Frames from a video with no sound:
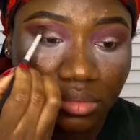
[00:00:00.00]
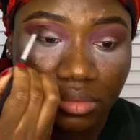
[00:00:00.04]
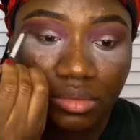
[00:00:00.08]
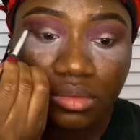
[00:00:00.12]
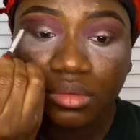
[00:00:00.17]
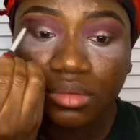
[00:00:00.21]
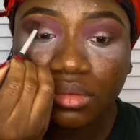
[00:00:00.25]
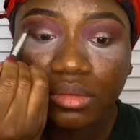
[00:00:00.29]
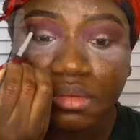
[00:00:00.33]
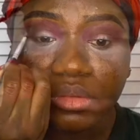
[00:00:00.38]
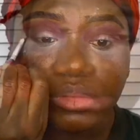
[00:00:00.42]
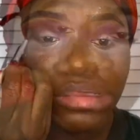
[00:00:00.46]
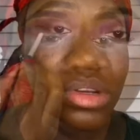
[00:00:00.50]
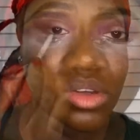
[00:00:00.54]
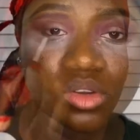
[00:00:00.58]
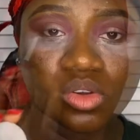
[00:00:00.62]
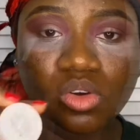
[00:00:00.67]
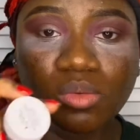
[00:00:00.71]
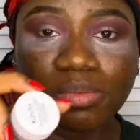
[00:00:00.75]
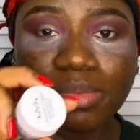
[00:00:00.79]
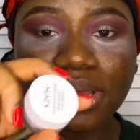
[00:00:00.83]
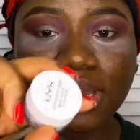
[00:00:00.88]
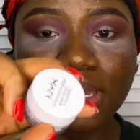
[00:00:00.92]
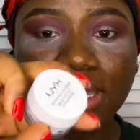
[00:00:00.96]
I'm gonna go
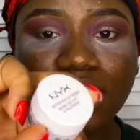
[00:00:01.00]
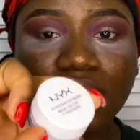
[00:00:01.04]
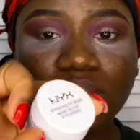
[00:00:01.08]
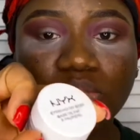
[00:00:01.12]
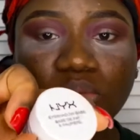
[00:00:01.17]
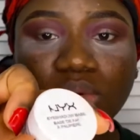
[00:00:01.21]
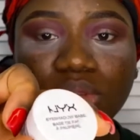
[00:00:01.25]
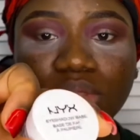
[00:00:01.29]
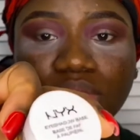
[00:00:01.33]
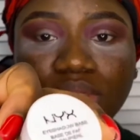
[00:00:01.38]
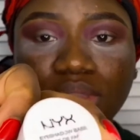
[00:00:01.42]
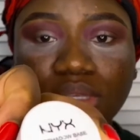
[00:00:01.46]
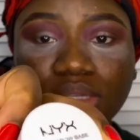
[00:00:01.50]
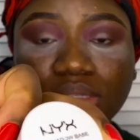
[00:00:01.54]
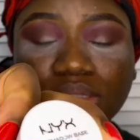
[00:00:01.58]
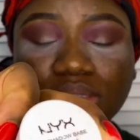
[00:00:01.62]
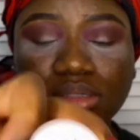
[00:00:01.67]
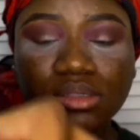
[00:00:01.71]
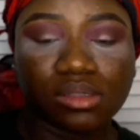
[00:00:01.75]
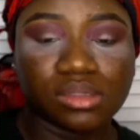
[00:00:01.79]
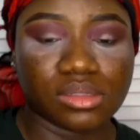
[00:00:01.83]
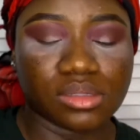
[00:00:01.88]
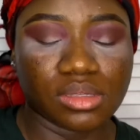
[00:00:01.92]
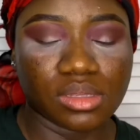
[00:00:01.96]
back in with
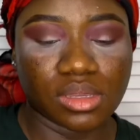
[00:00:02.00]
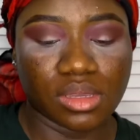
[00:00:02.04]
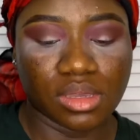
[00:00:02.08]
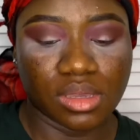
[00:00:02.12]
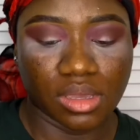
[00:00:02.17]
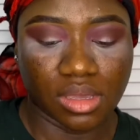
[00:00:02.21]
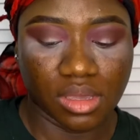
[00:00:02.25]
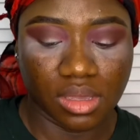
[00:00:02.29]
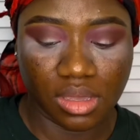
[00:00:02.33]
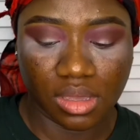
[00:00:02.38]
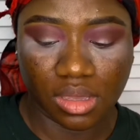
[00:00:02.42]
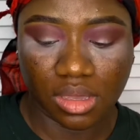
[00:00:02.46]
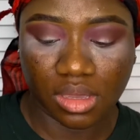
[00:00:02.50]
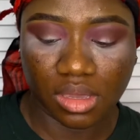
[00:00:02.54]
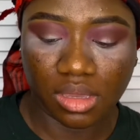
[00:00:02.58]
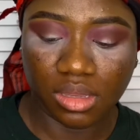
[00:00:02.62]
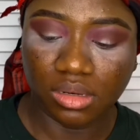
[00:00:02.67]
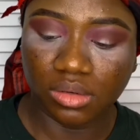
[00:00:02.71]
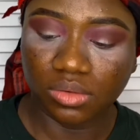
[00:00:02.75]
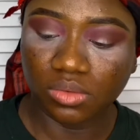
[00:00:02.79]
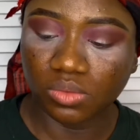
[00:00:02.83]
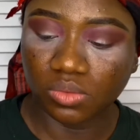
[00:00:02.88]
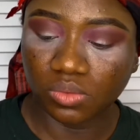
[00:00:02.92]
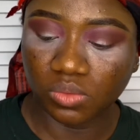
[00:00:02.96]
this,
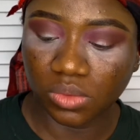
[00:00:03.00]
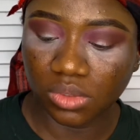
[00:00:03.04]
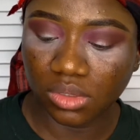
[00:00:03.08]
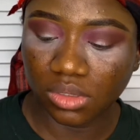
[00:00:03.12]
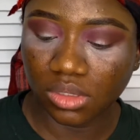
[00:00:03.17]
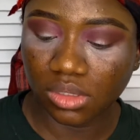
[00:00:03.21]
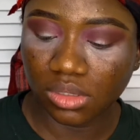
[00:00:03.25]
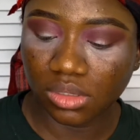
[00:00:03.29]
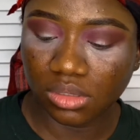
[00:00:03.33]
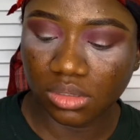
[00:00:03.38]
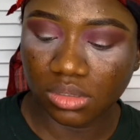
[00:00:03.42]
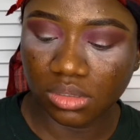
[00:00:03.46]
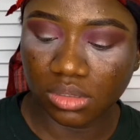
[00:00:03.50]
and with this